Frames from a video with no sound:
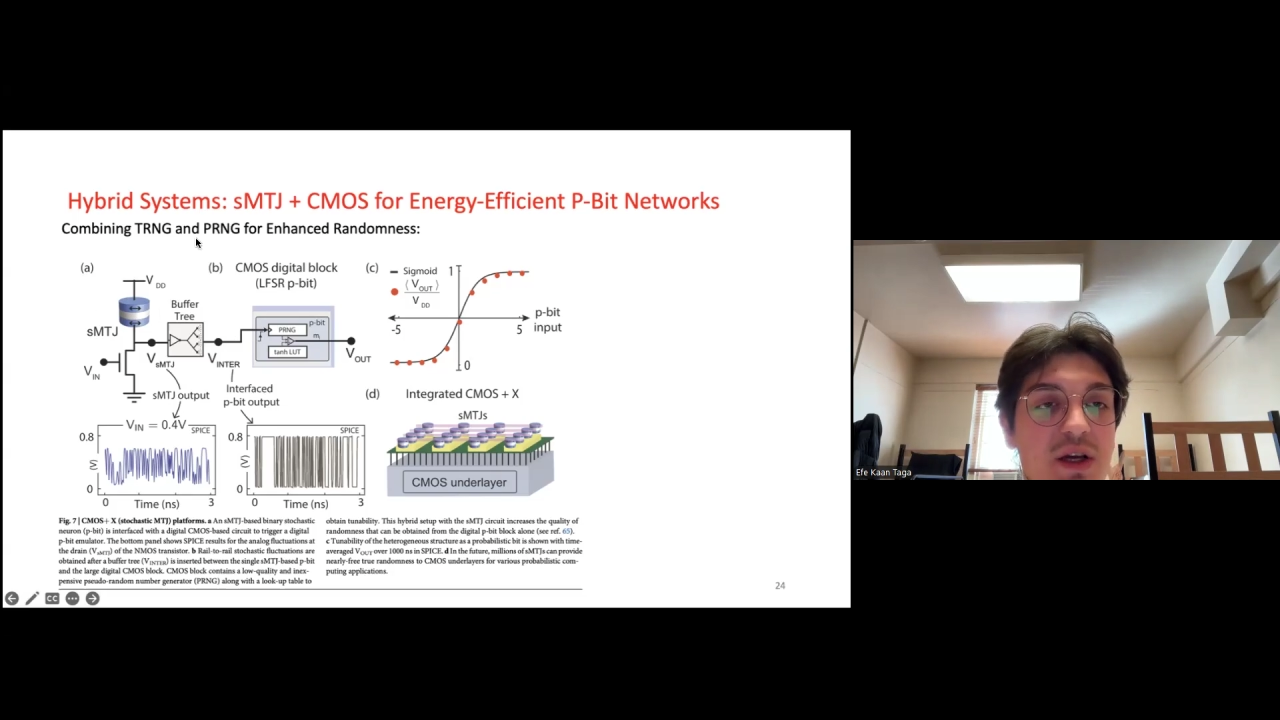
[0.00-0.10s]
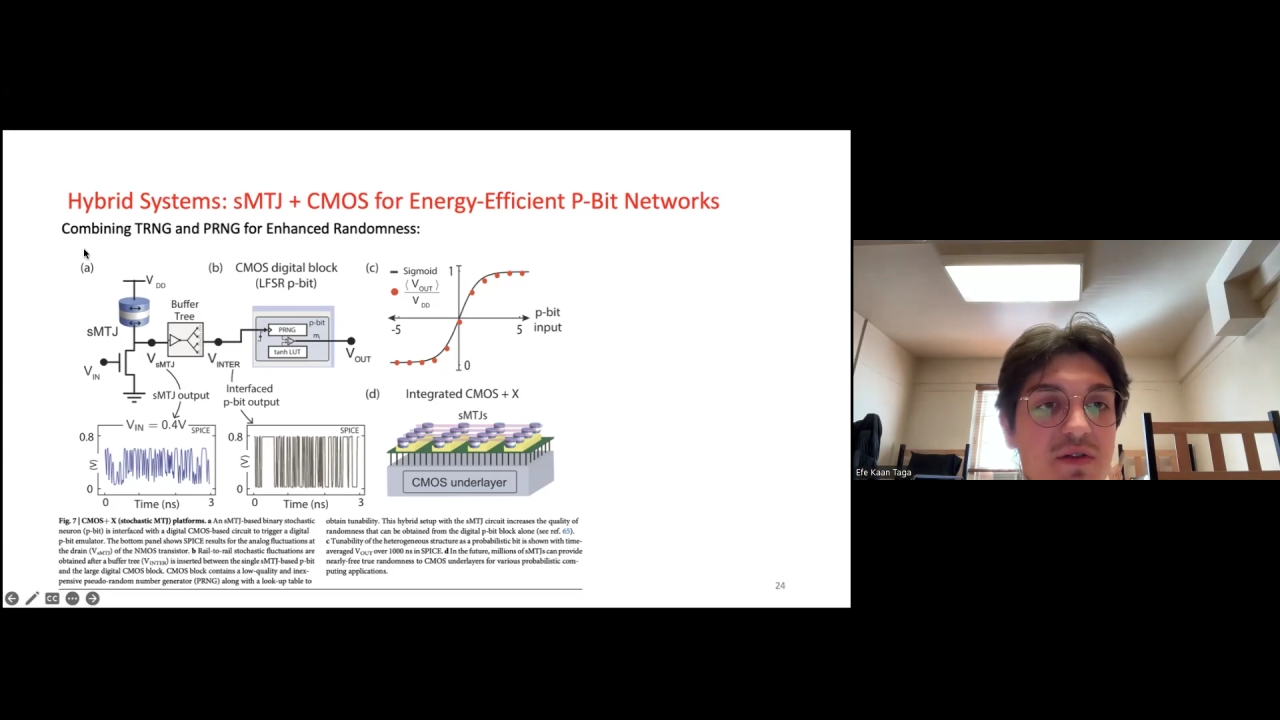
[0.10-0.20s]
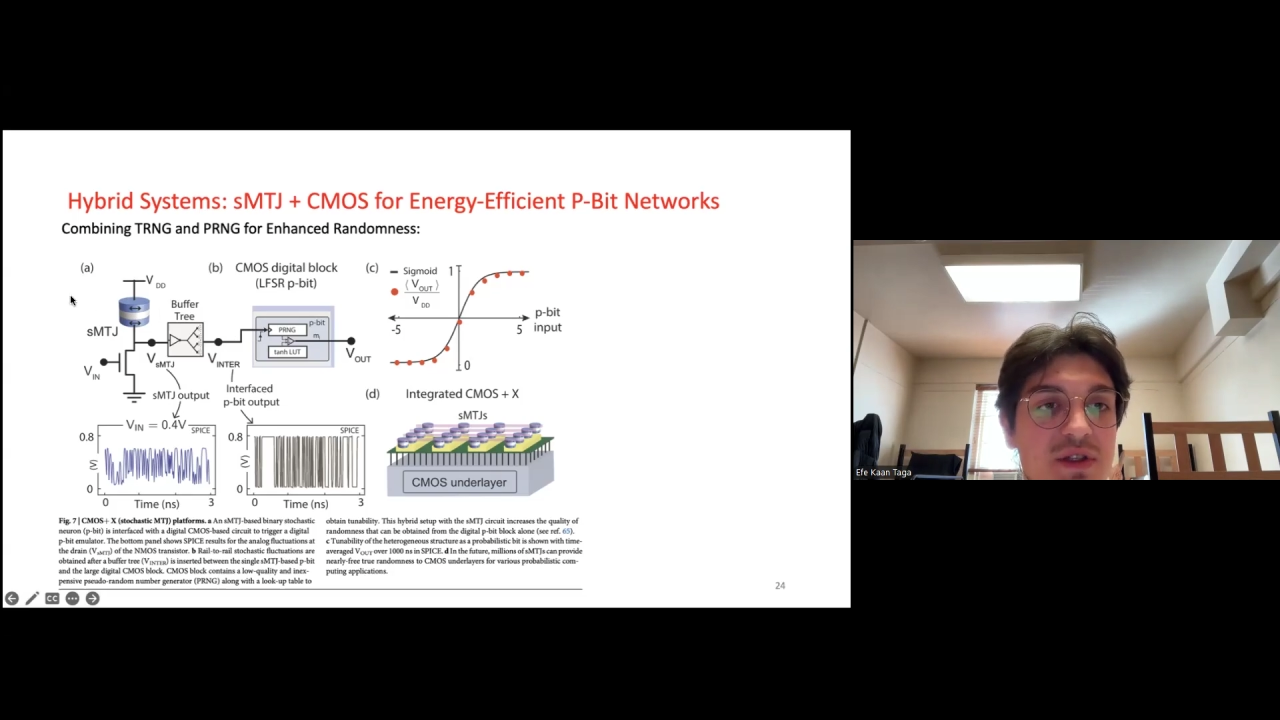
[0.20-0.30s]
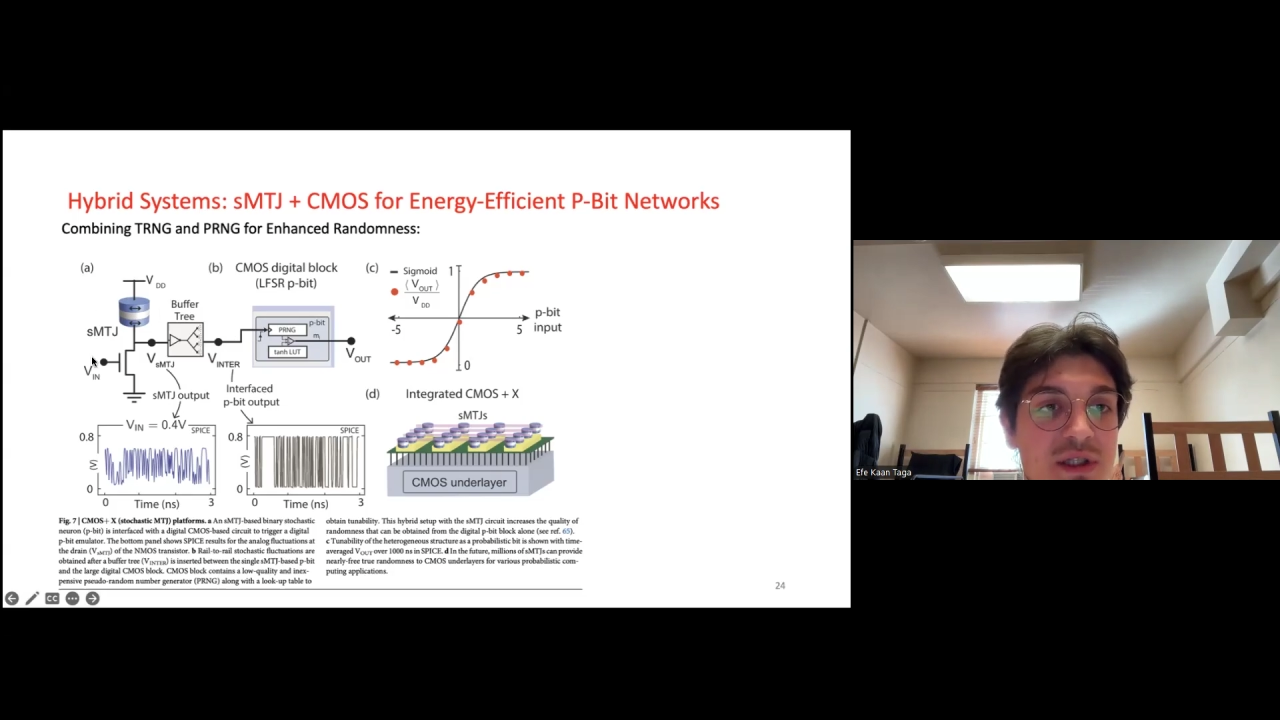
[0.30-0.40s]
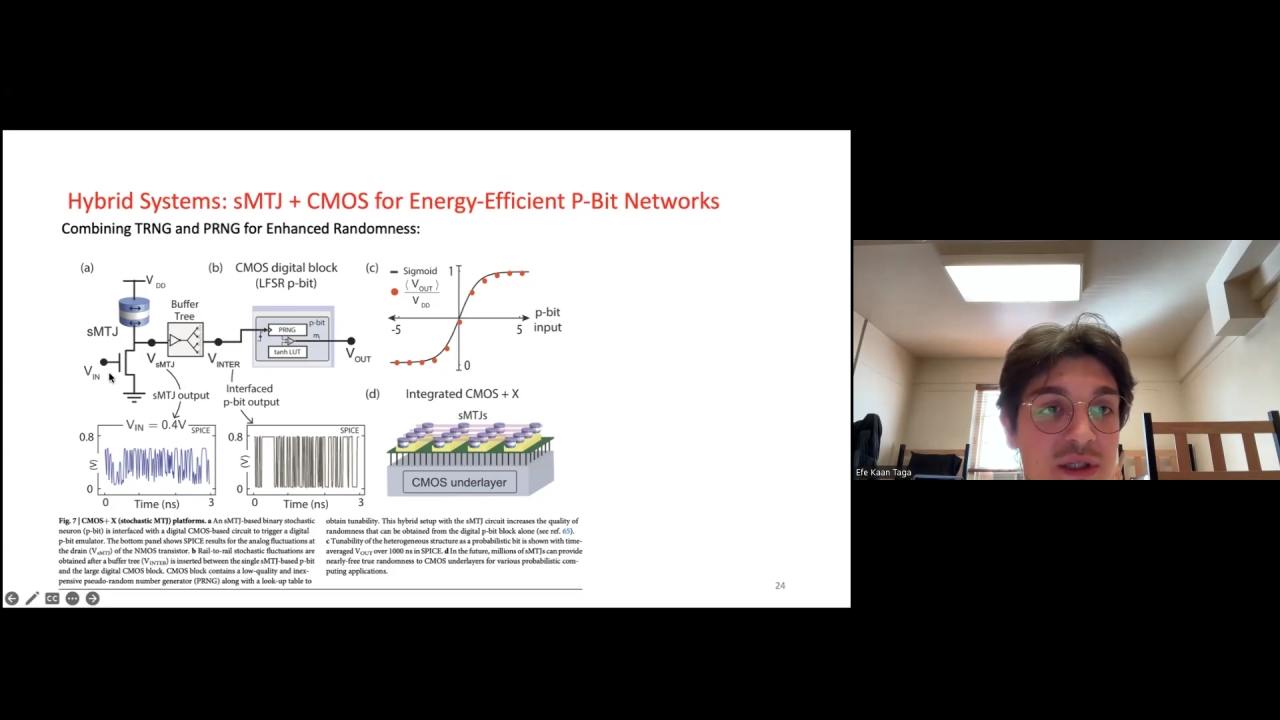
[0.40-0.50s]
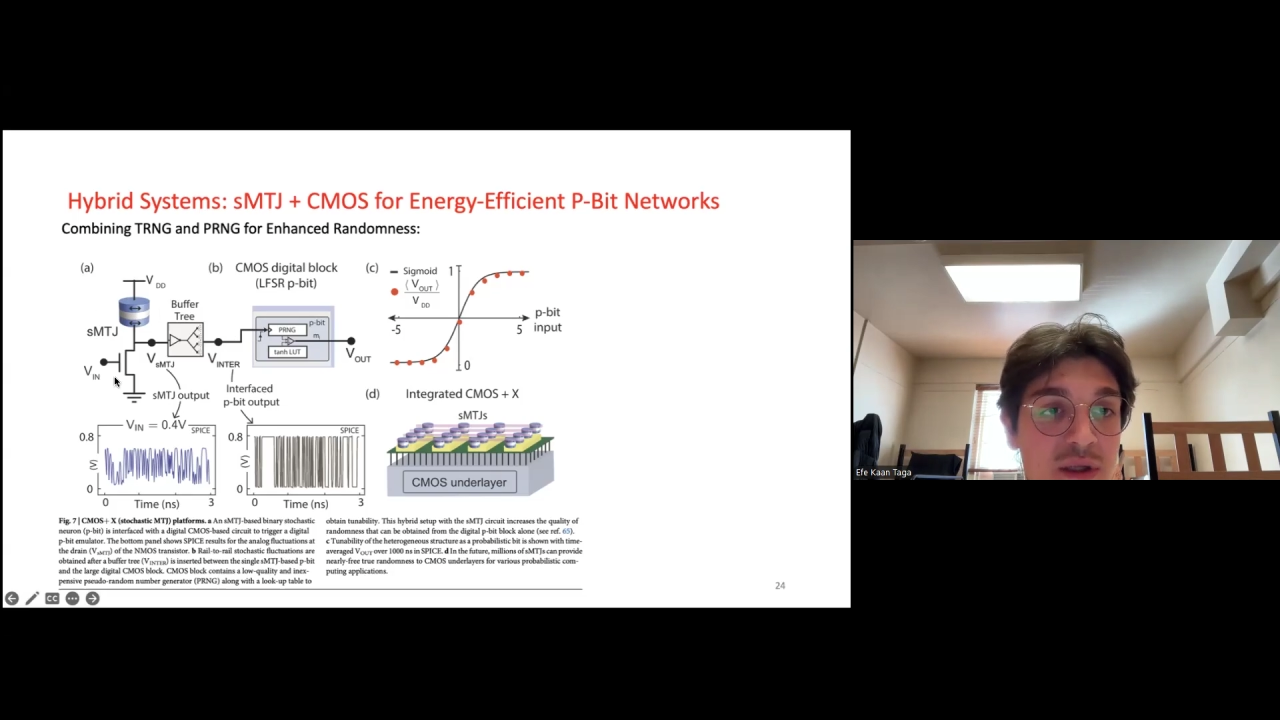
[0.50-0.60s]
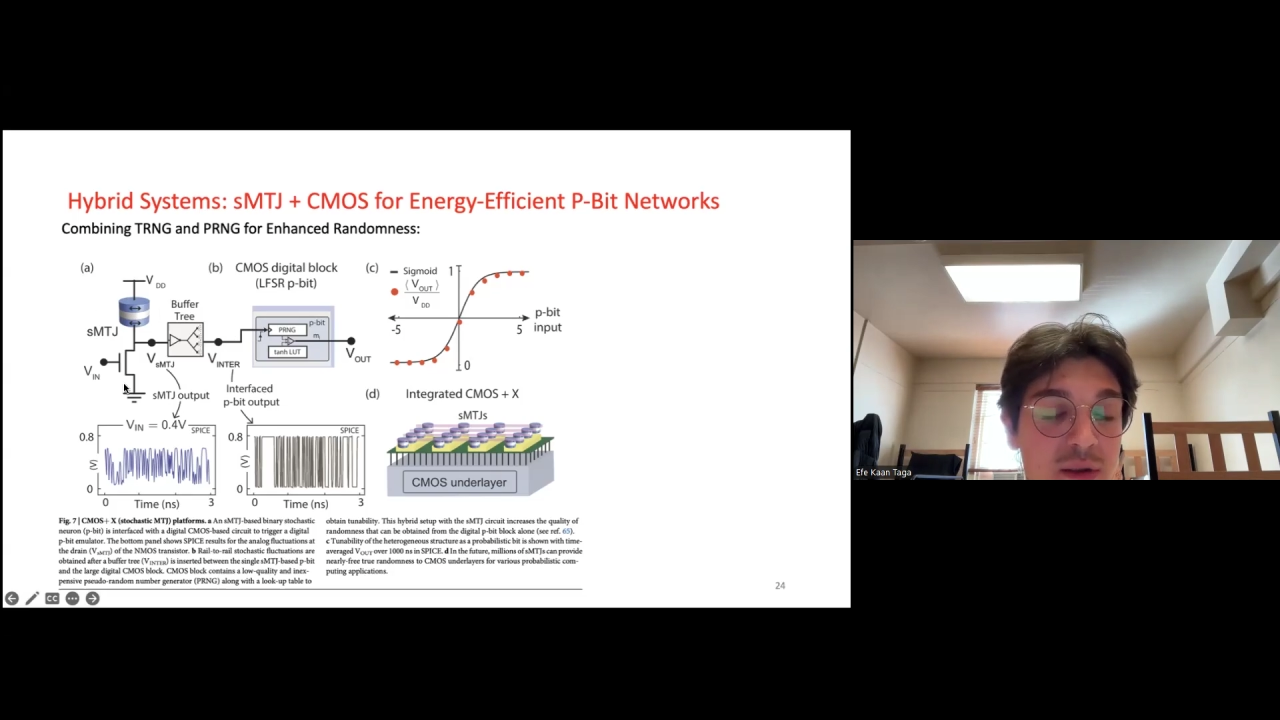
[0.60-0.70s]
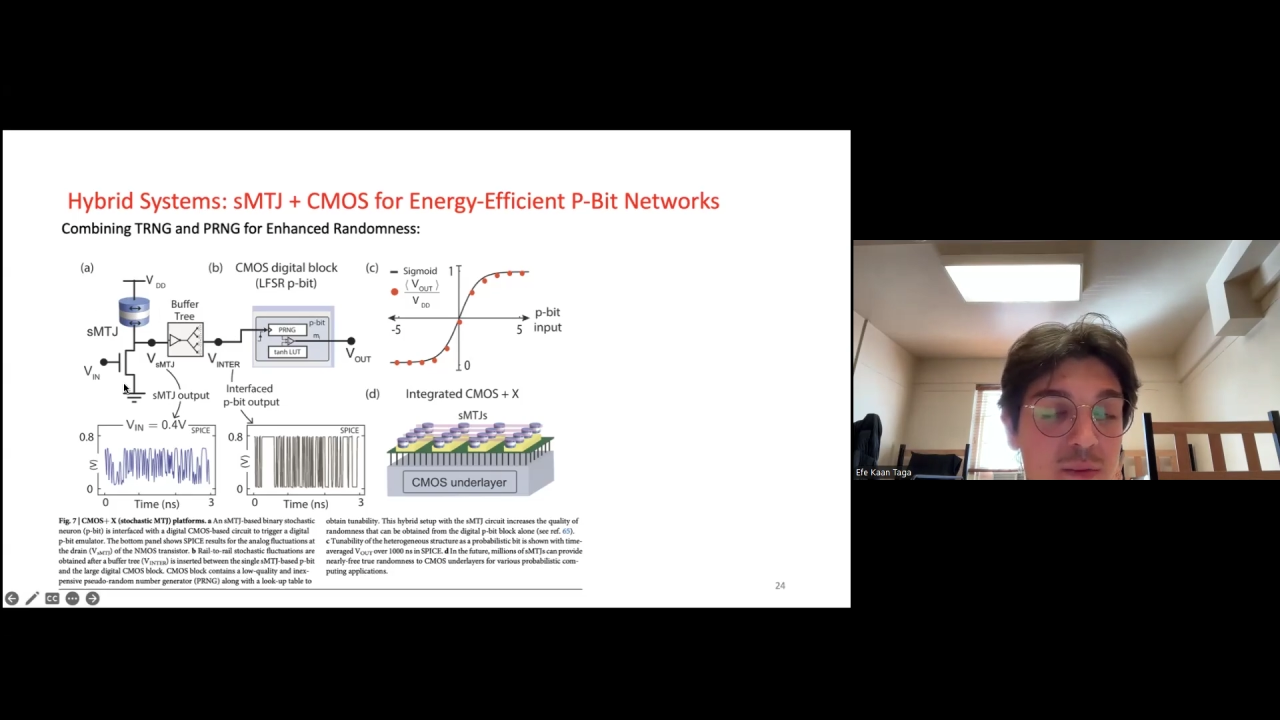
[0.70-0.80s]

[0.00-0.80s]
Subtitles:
efficient